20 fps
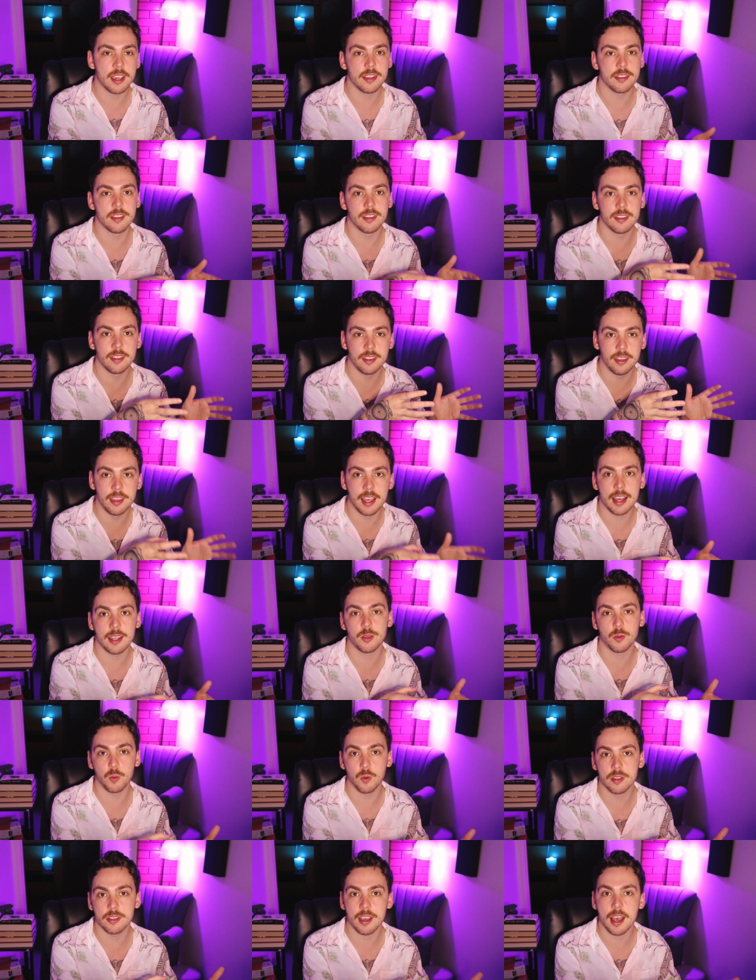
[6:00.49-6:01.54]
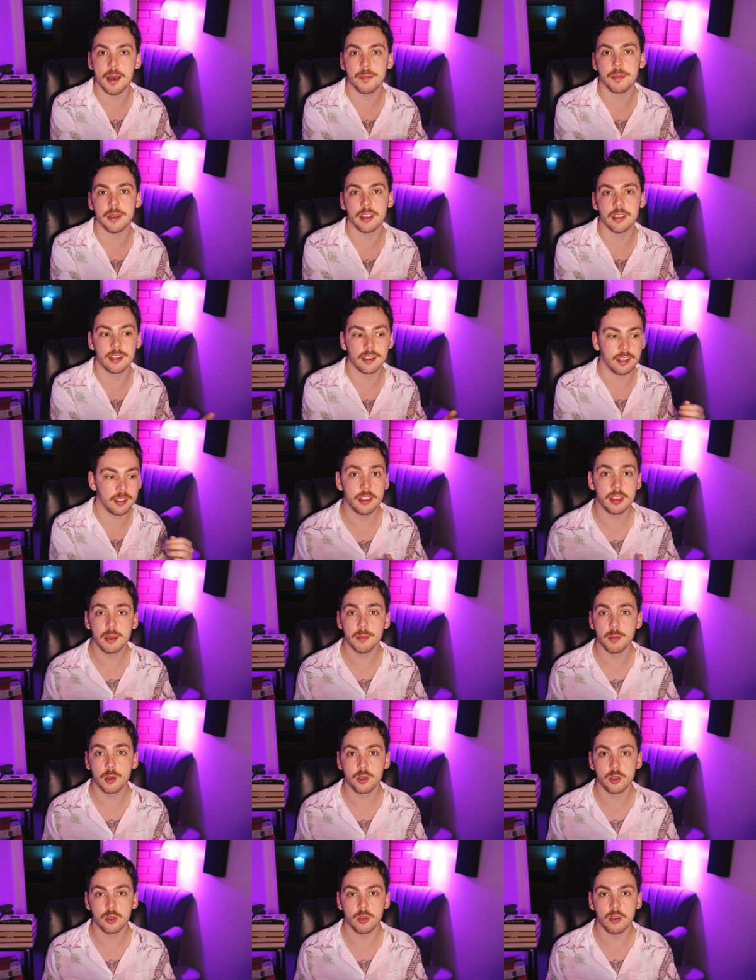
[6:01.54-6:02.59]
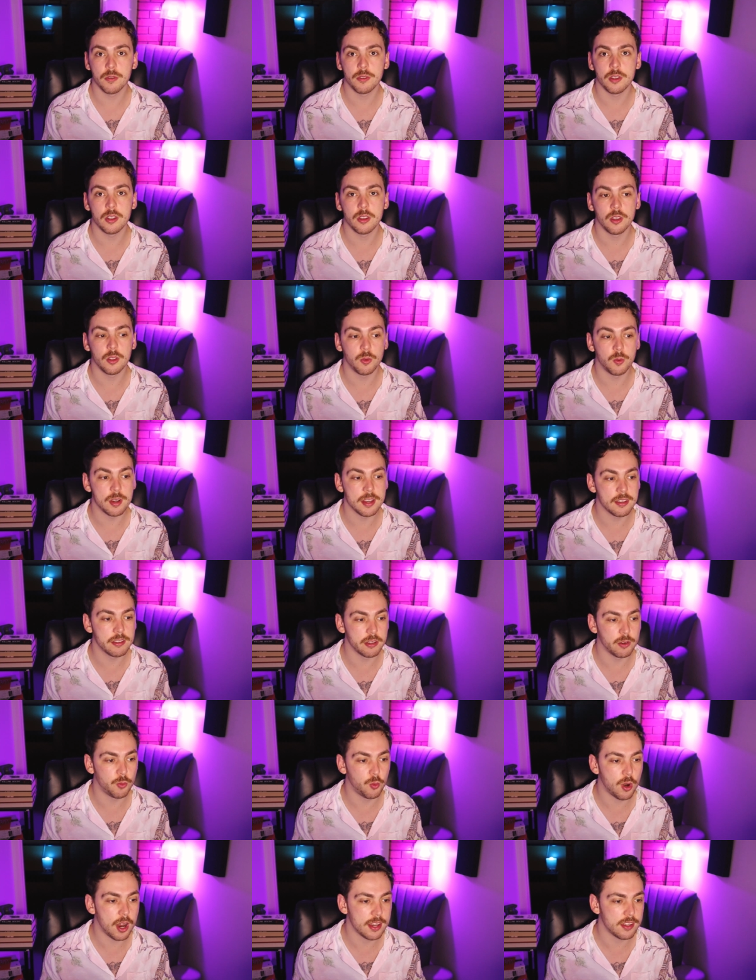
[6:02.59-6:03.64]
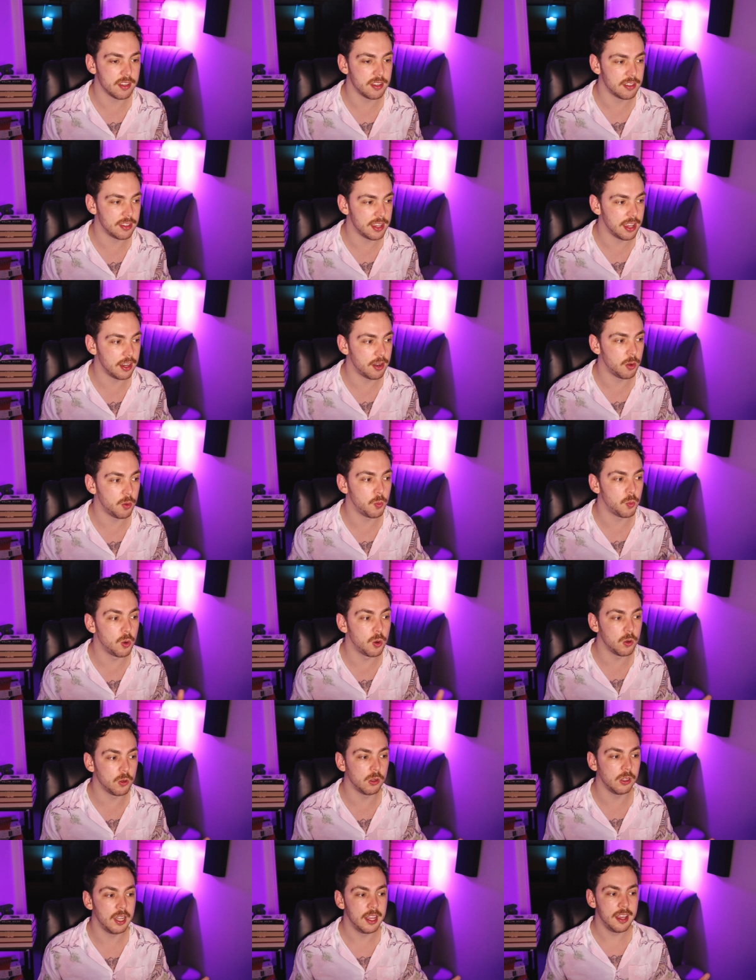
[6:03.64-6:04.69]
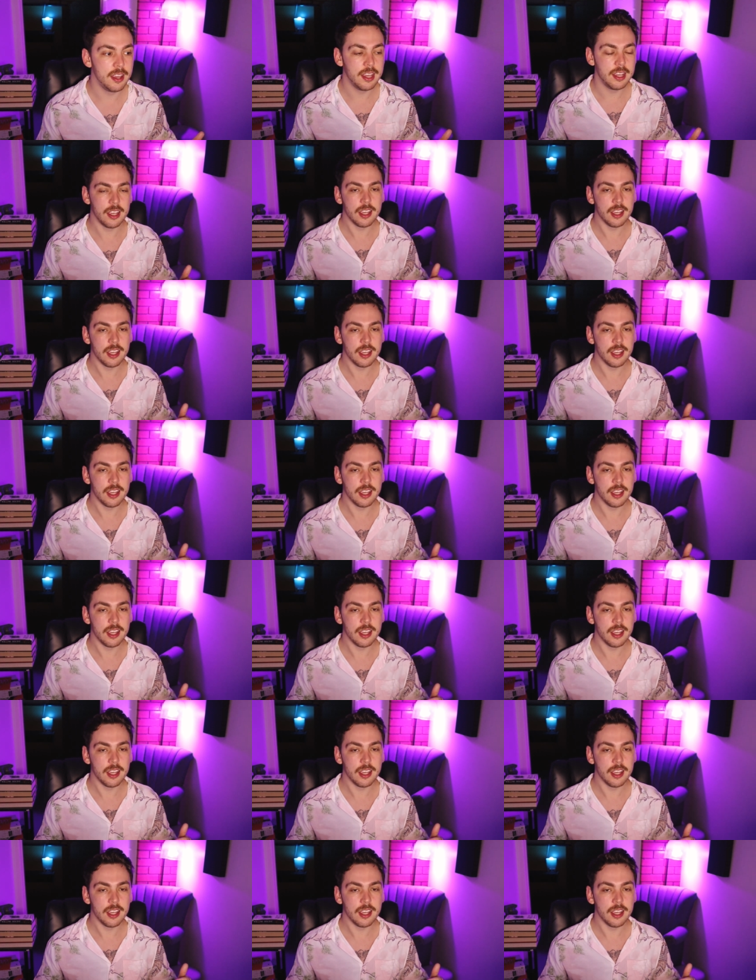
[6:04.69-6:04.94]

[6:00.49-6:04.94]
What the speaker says: cases, that's what's happening. I think most often the reason writers hit a wall